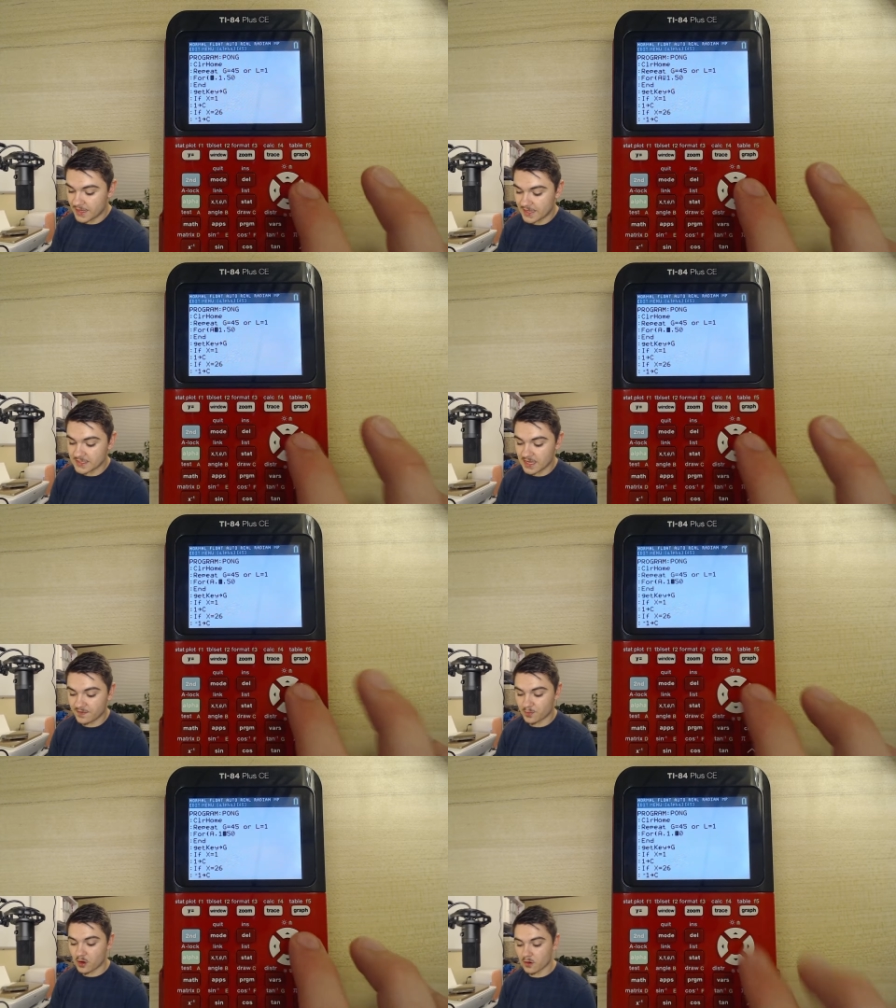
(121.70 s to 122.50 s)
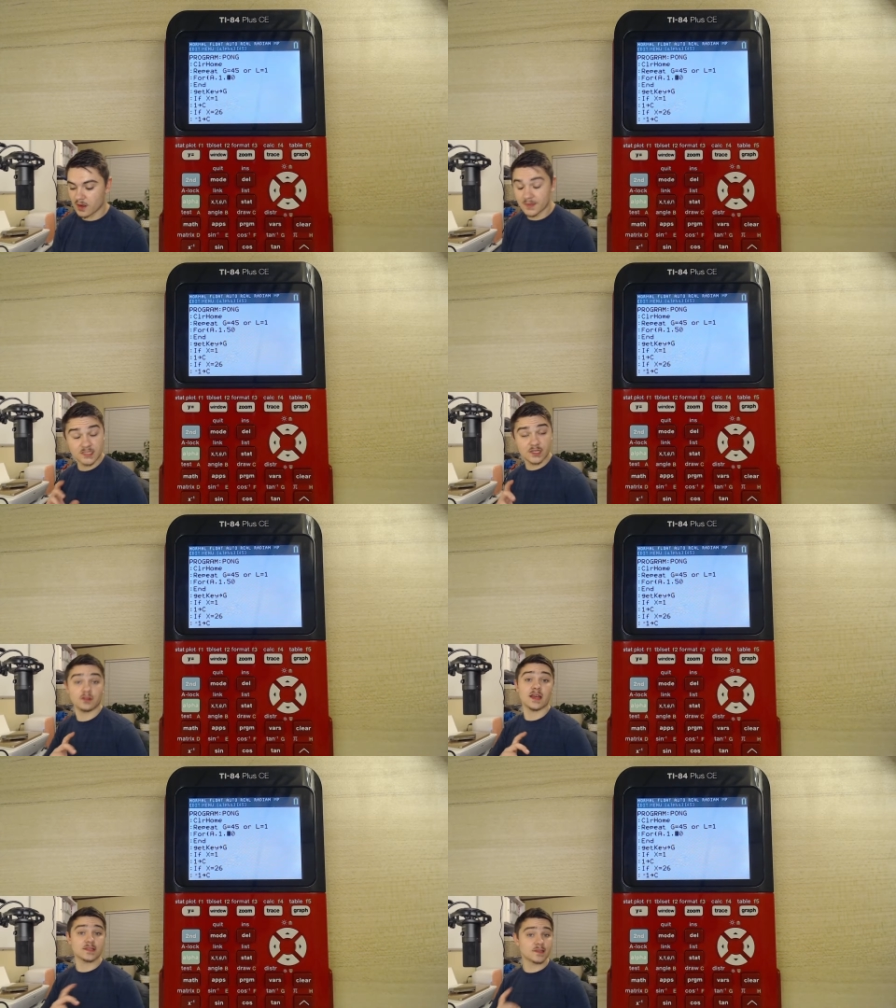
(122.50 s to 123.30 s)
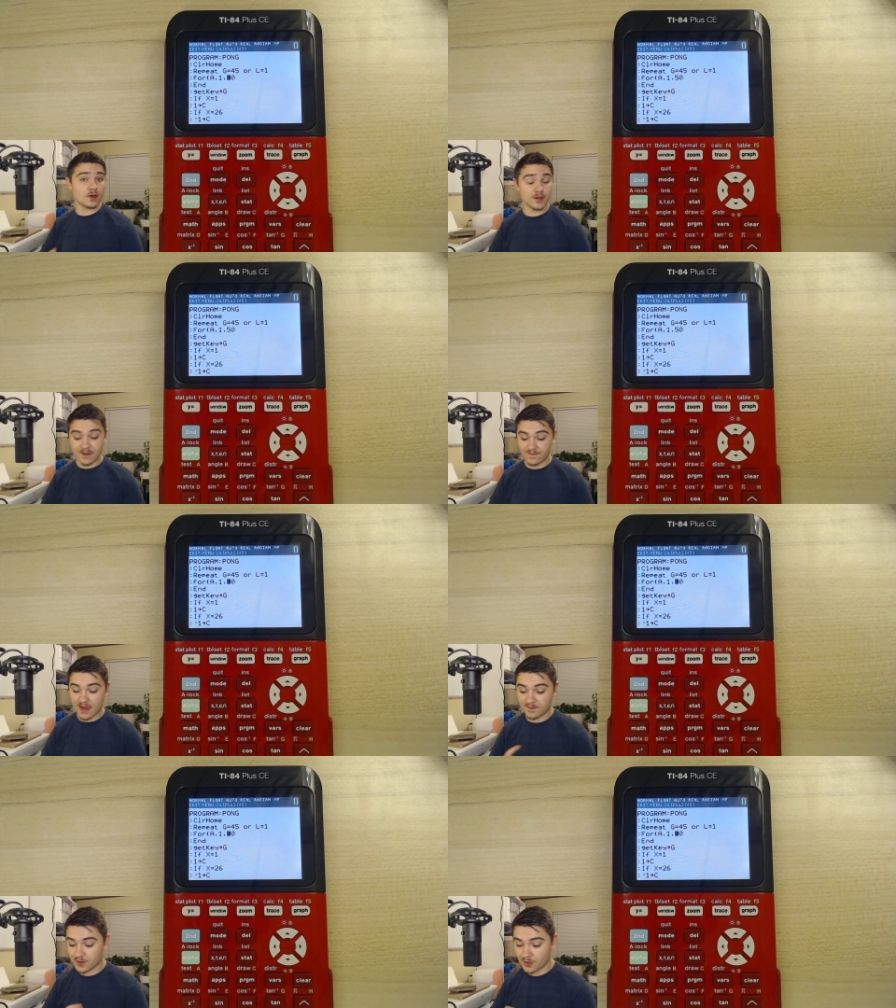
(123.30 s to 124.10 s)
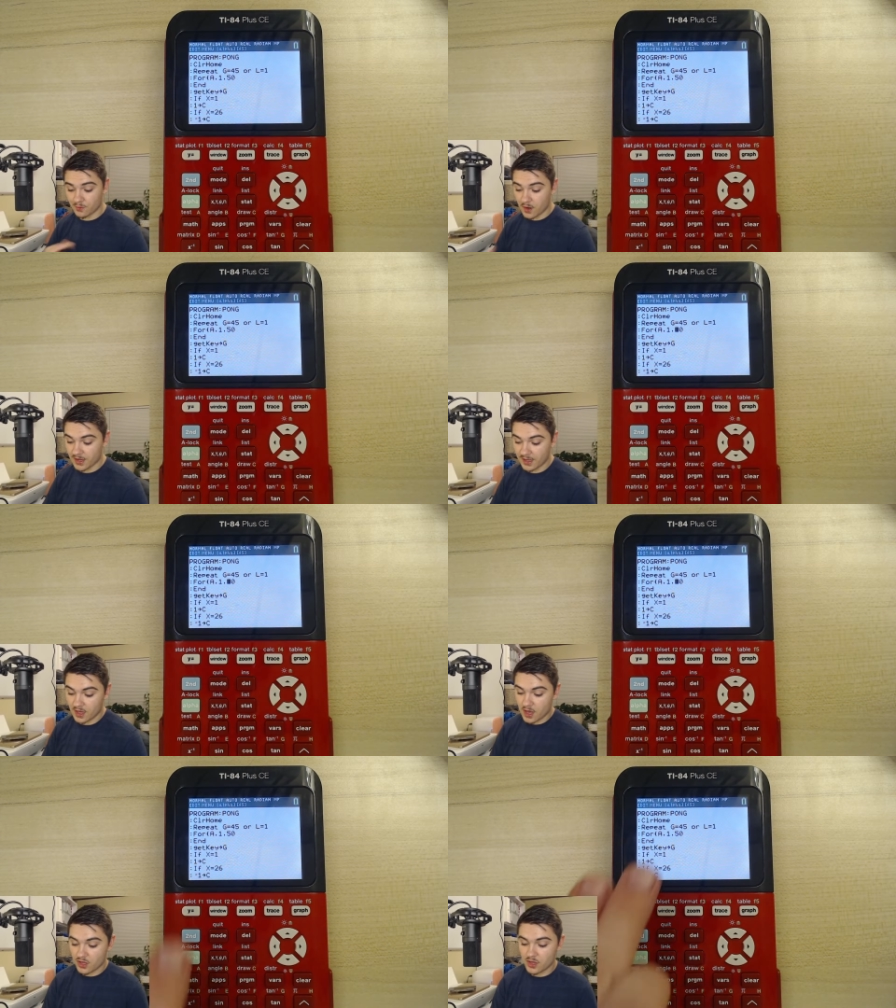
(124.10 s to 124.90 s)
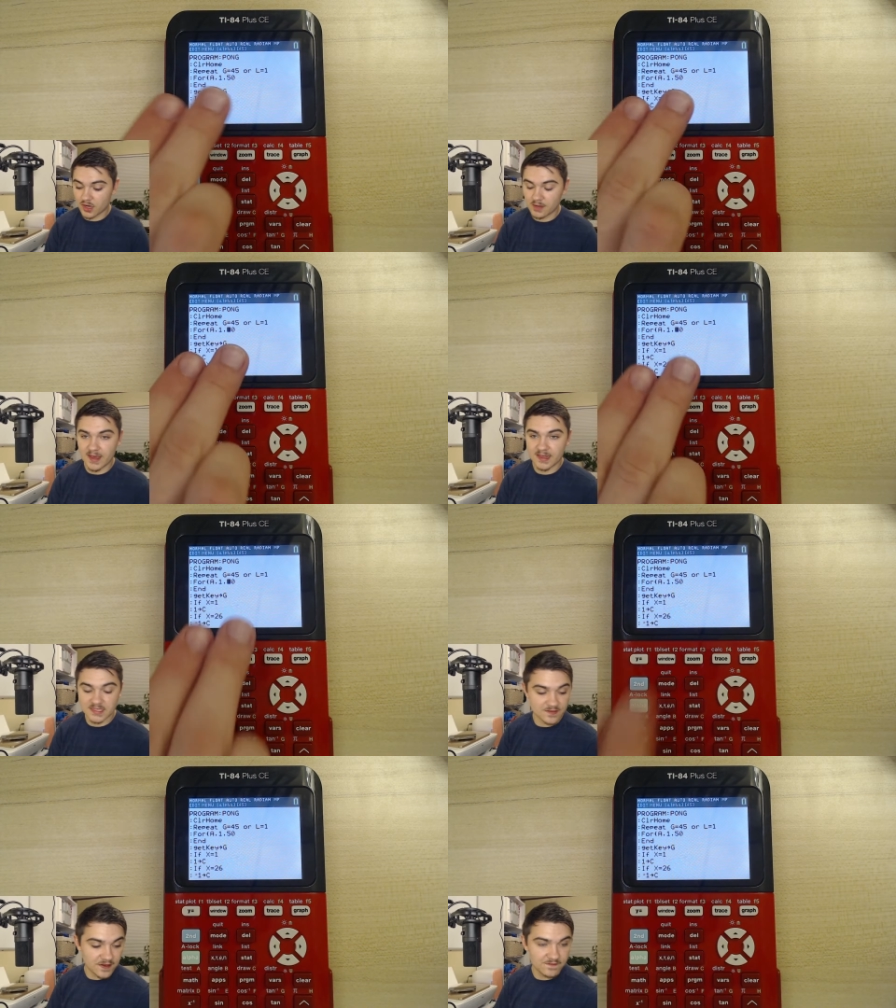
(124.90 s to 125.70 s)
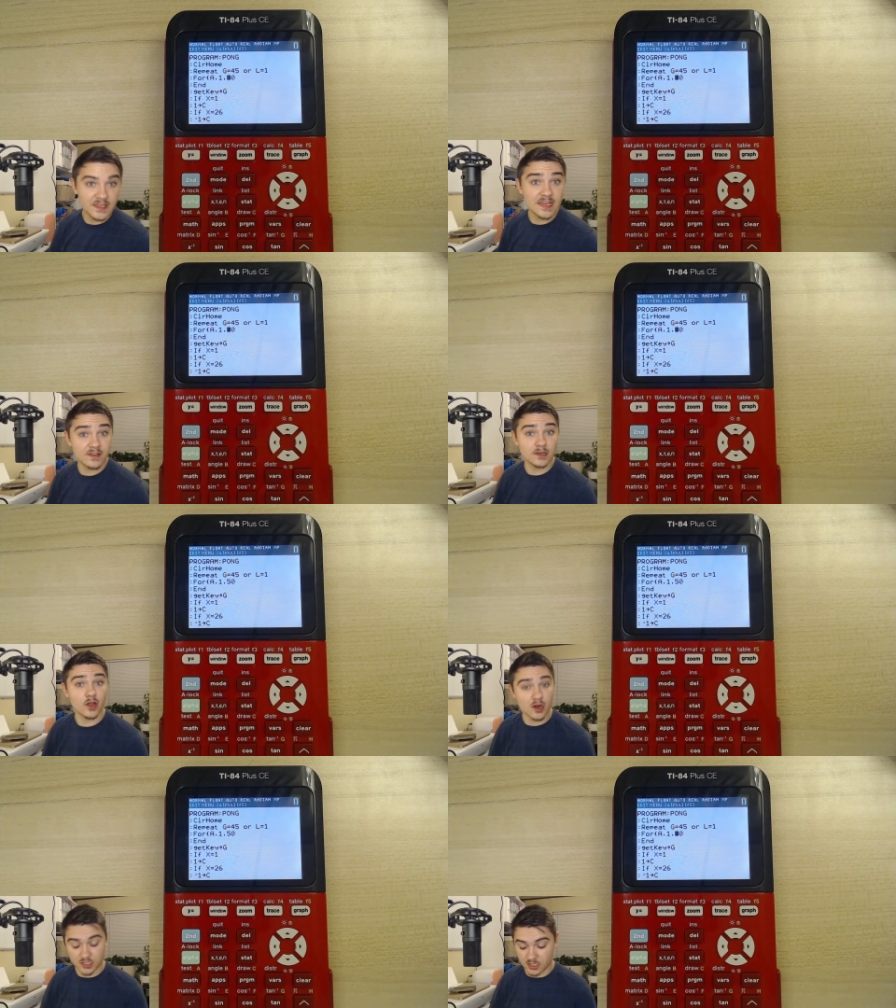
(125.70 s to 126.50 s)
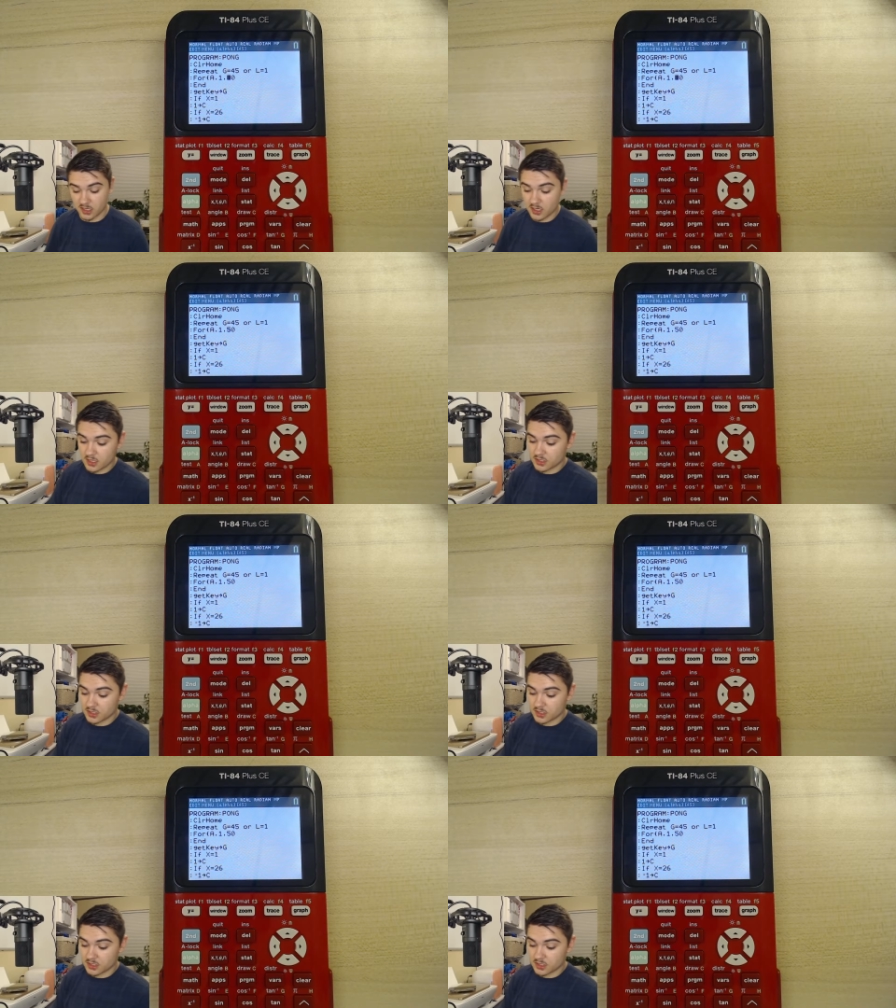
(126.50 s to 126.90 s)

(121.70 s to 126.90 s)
is if the program is still not slow enough after you run it, you're going to make this 50 even larger.